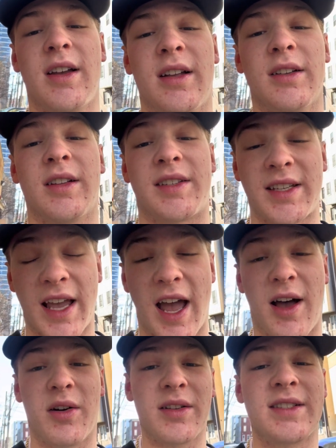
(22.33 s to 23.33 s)

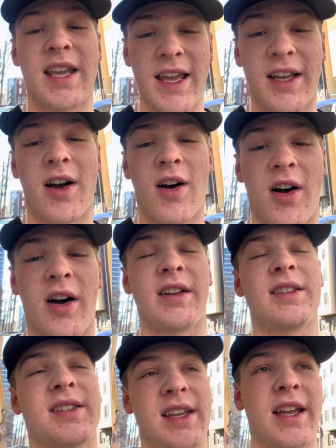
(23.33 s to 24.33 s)
LaSalle take on
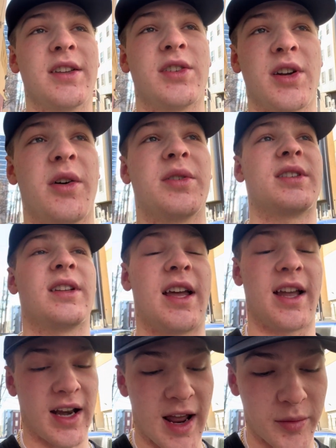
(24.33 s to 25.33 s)
St. Joe's
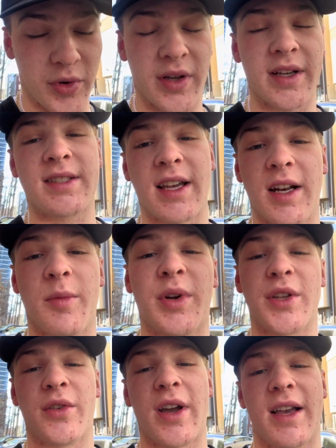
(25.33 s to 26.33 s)
today. And I'm really excited to bring
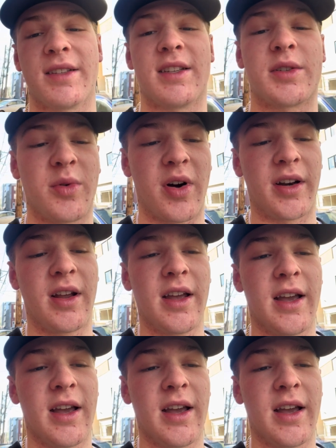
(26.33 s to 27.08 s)
you guys this one.